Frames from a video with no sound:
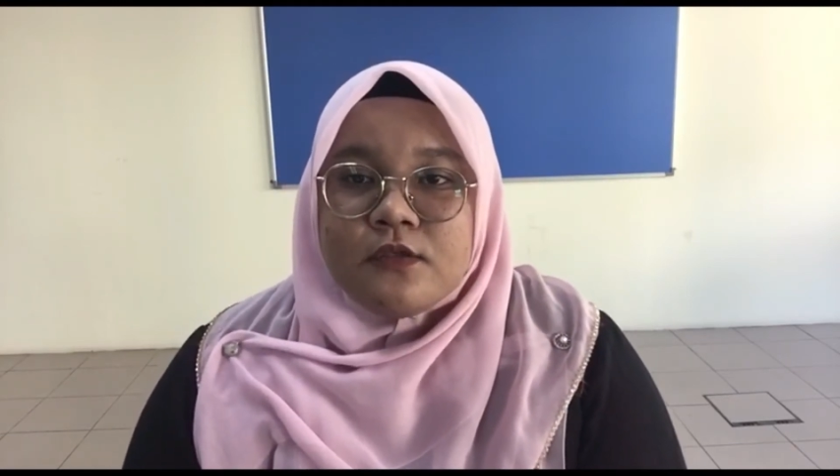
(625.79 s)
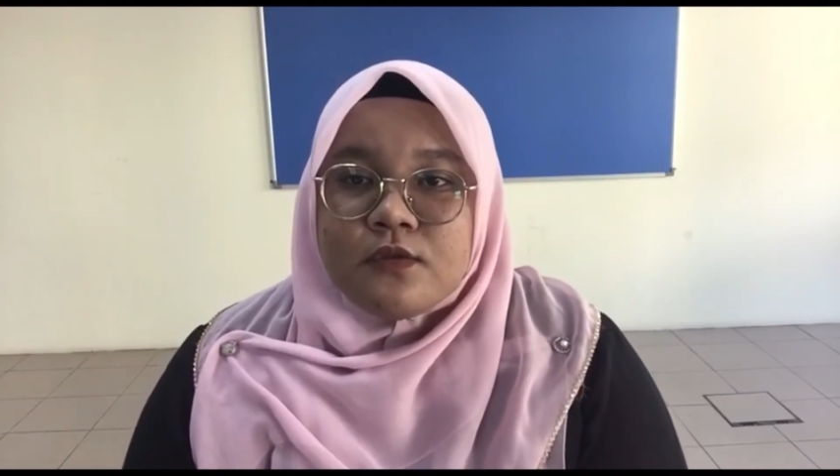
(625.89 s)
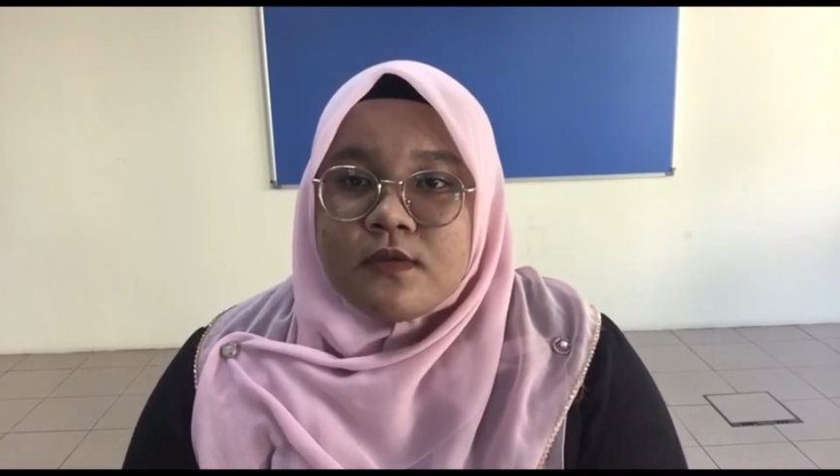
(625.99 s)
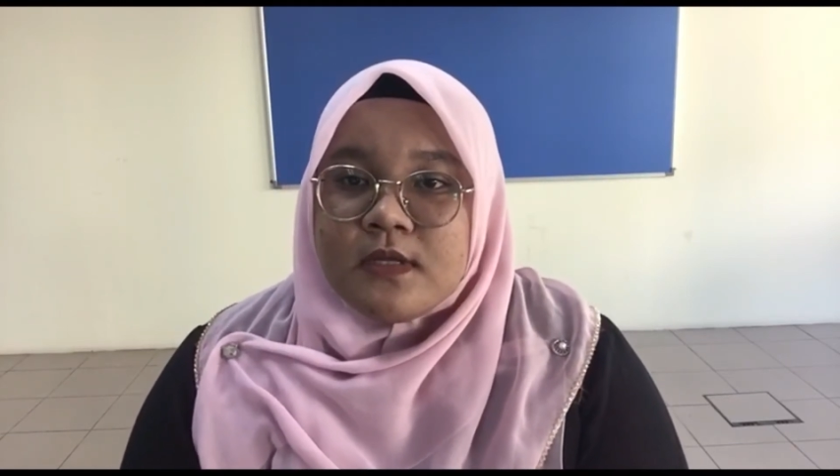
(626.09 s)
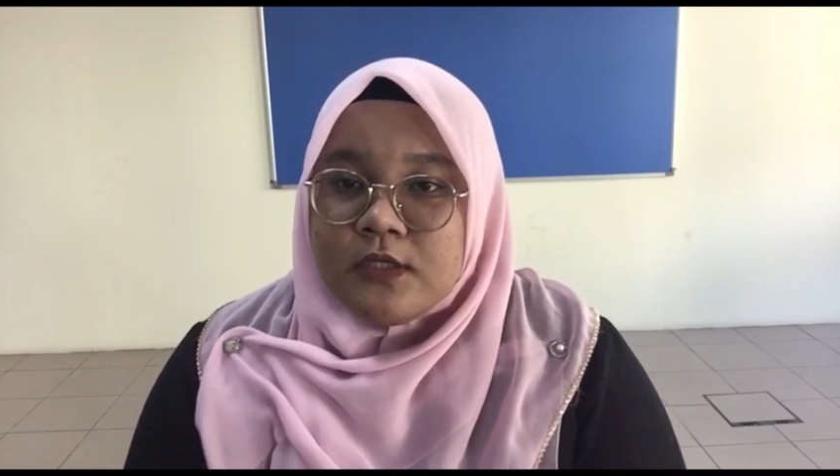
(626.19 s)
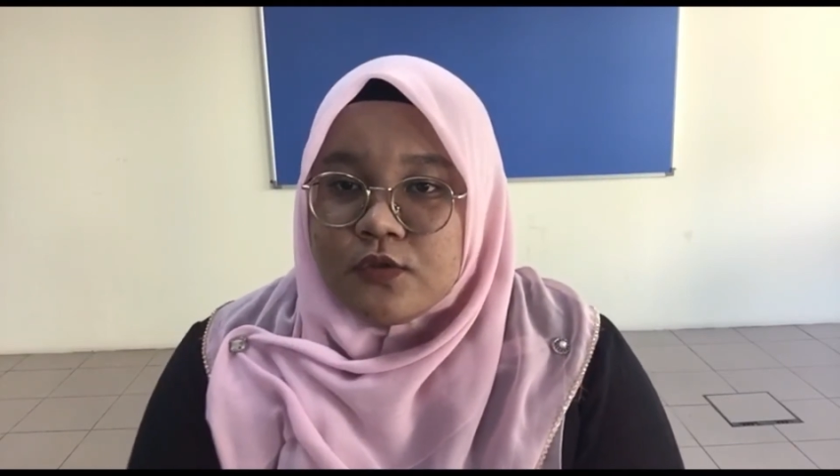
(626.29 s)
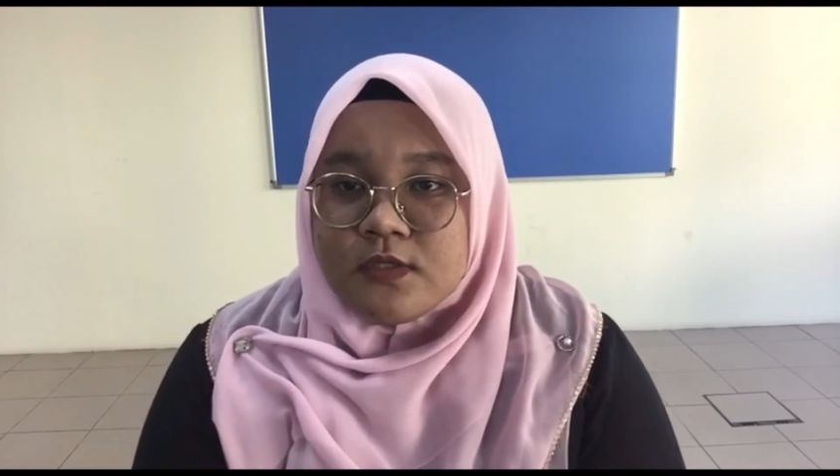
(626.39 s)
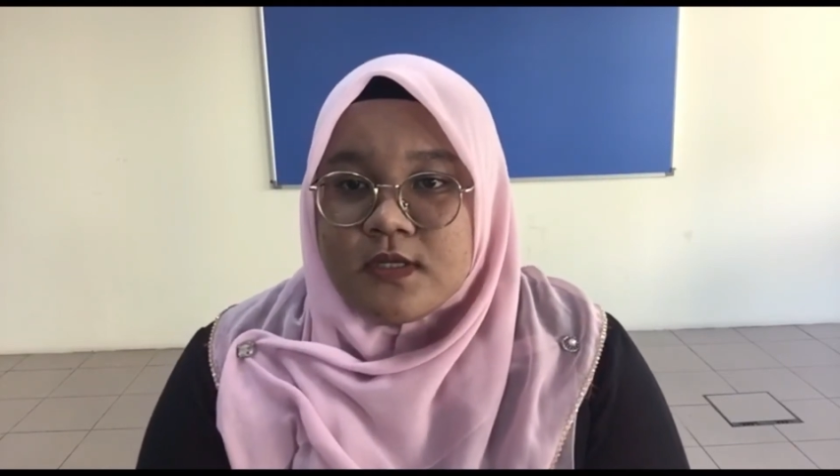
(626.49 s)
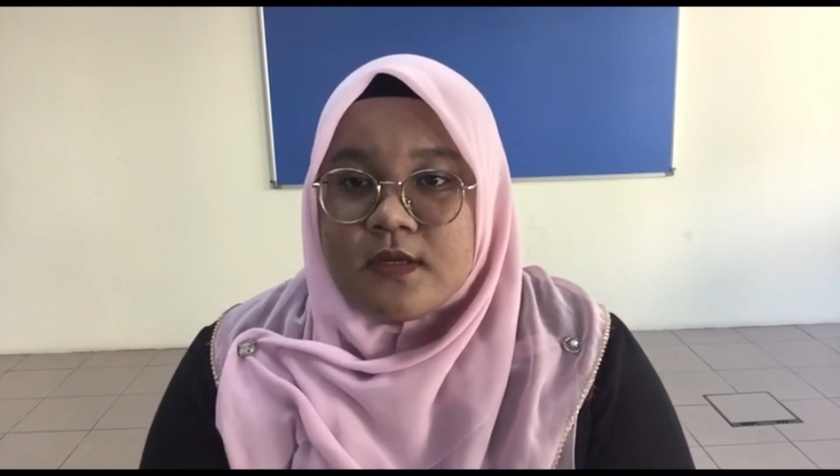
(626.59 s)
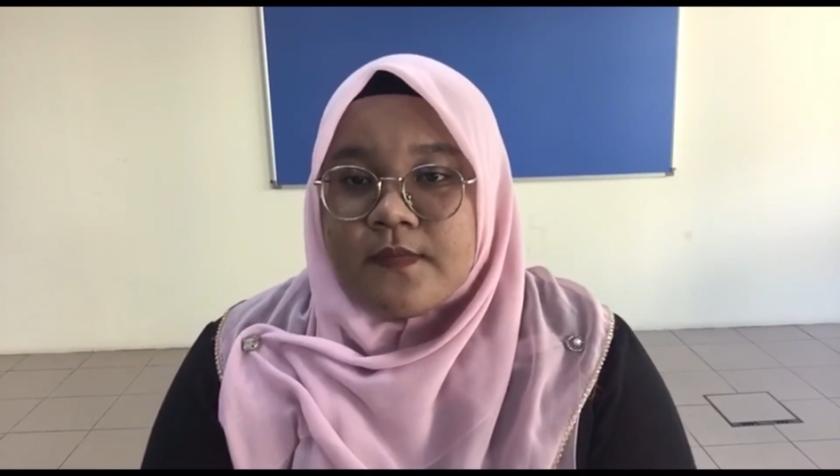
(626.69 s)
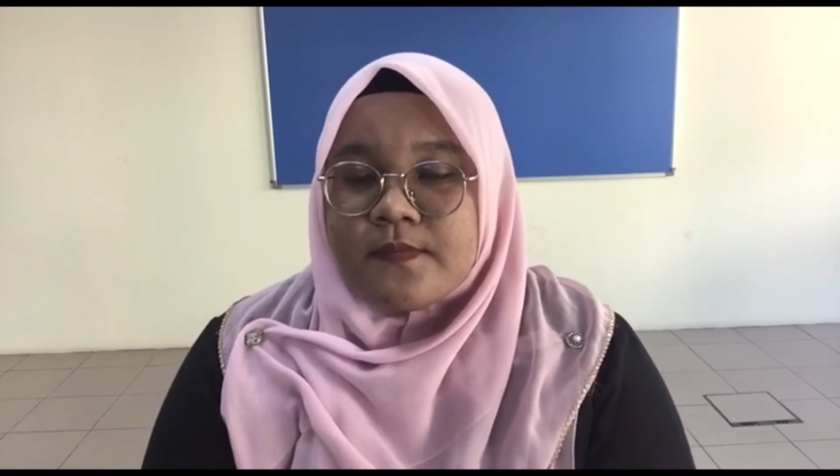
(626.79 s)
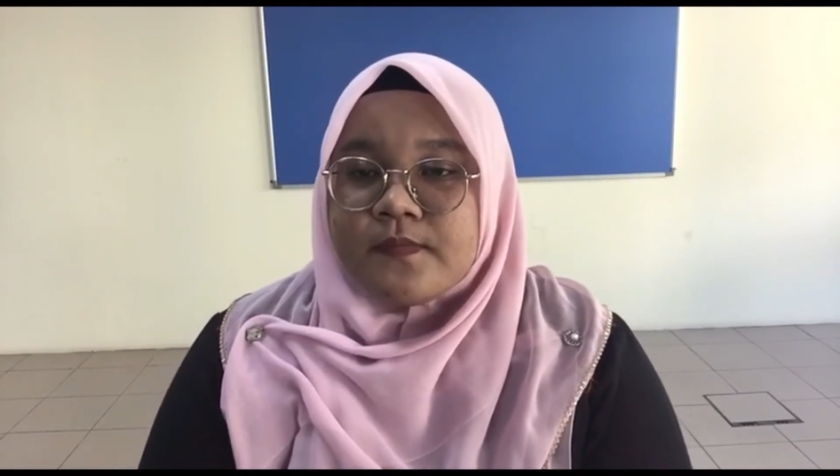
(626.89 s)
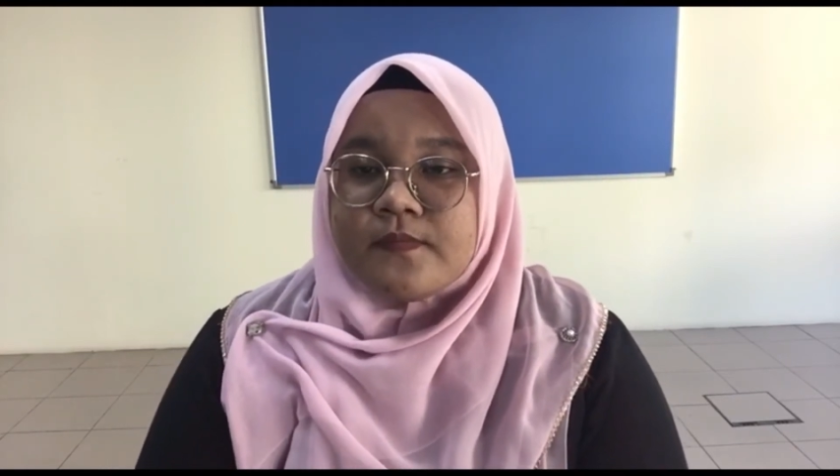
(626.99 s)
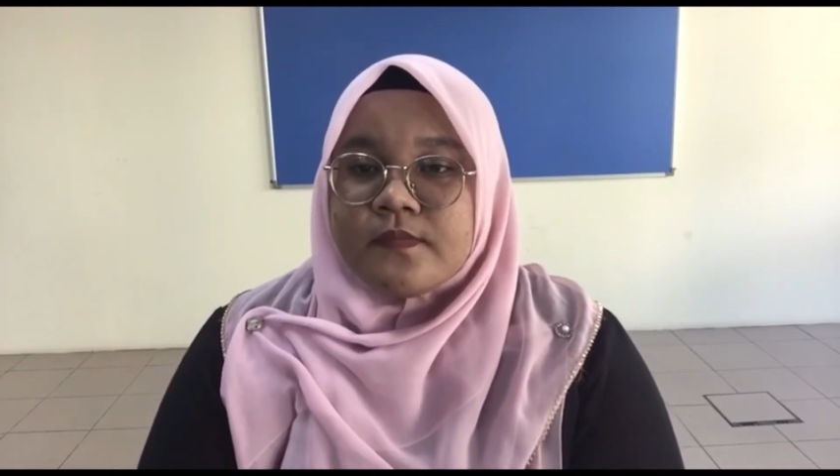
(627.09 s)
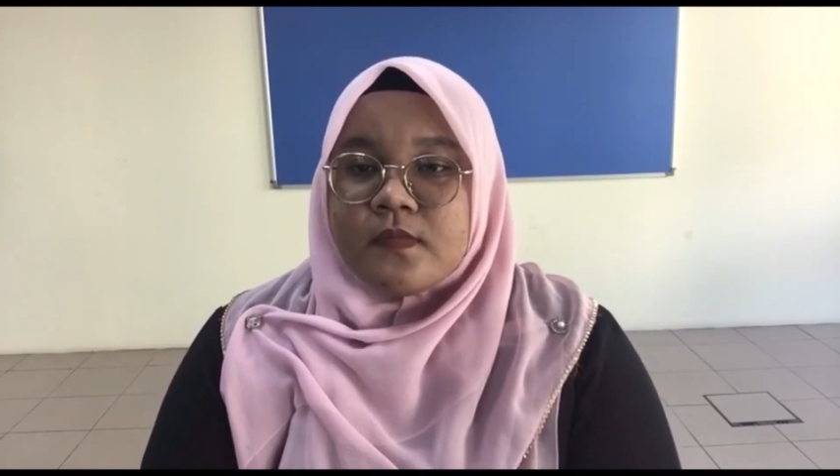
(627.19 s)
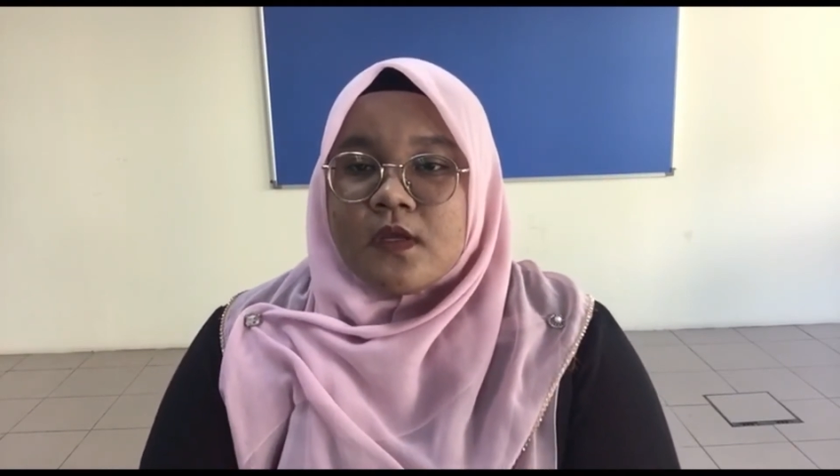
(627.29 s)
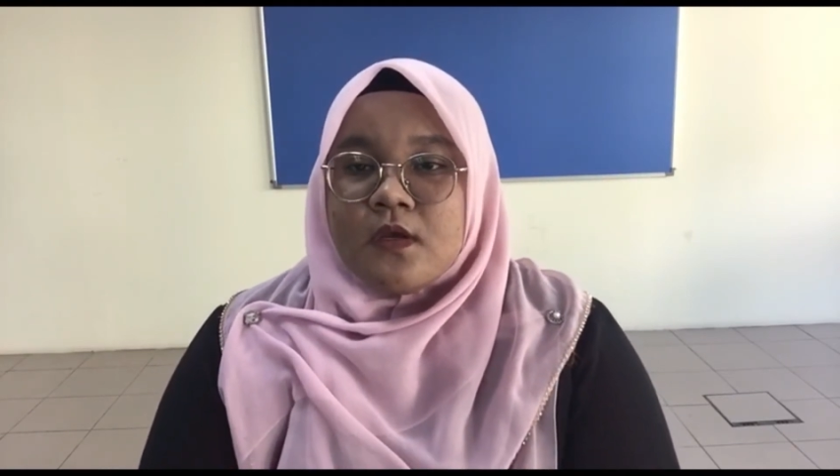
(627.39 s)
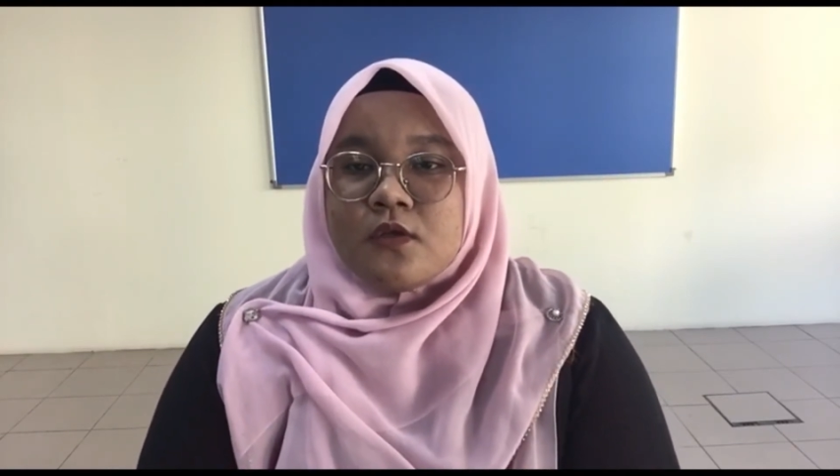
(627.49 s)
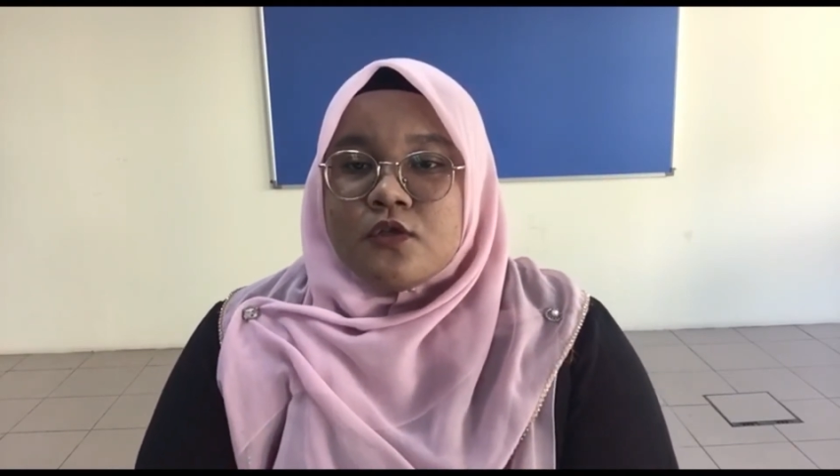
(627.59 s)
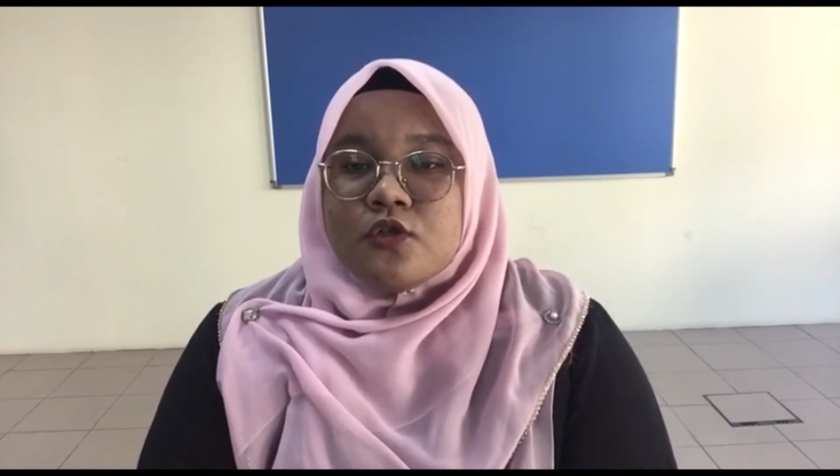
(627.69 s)
to the user.
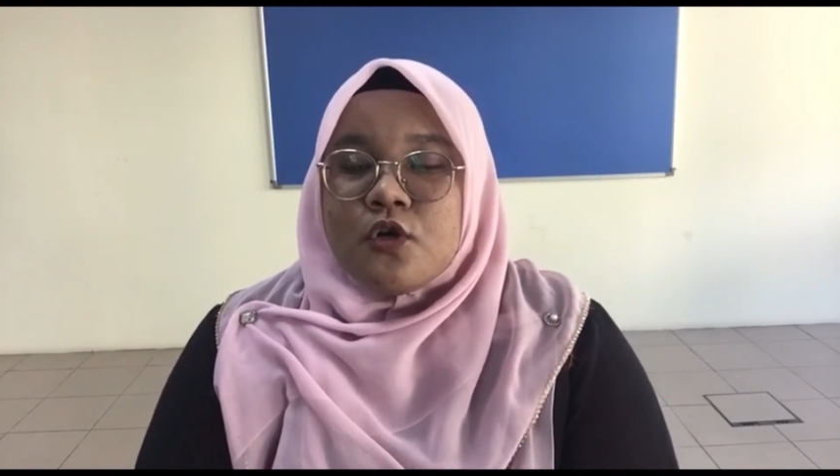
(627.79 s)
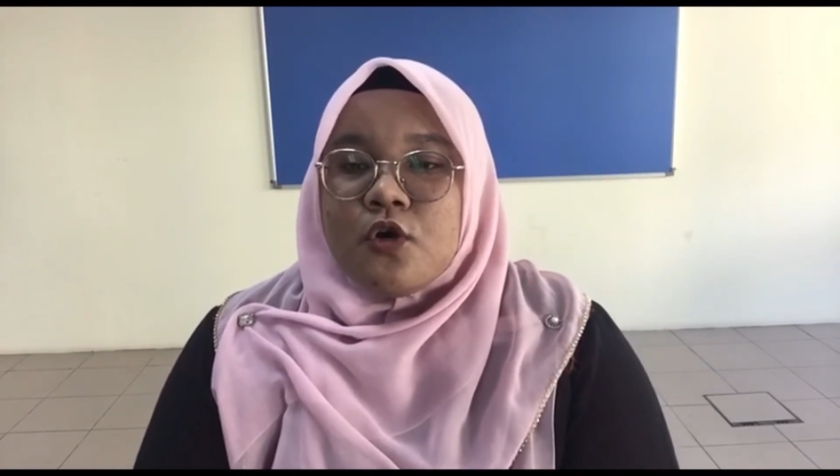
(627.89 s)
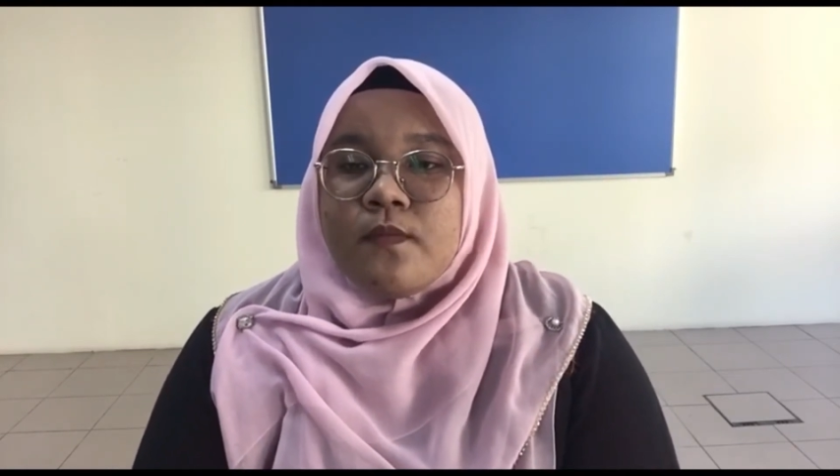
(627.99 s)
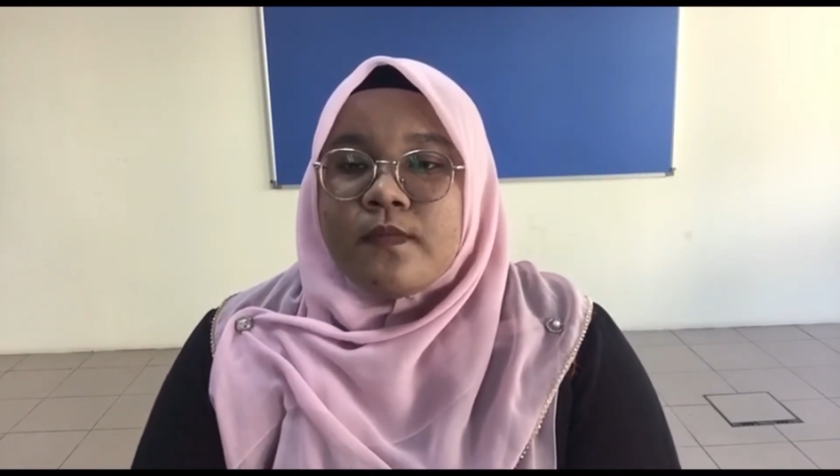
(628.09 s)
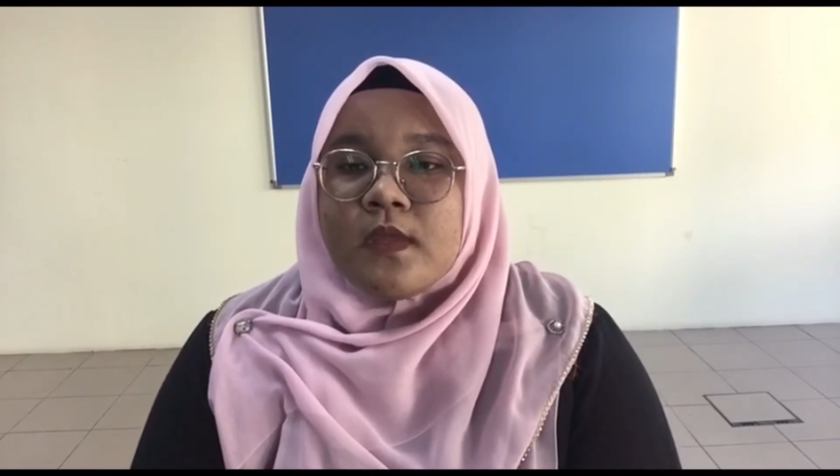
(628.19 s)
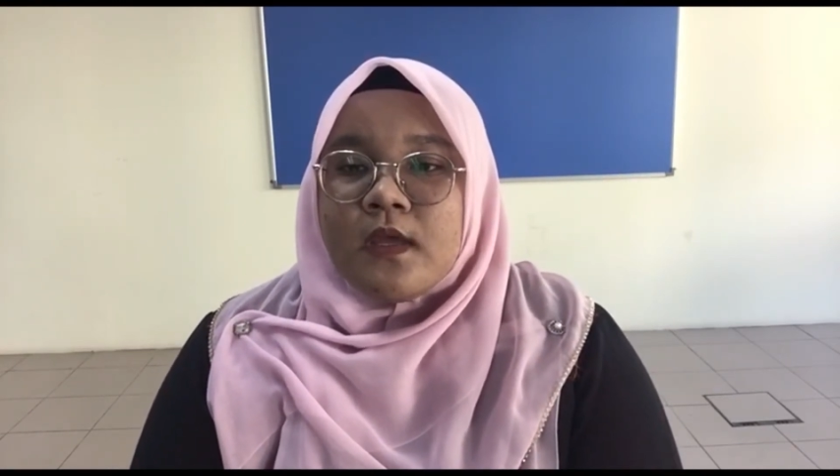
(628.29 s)
So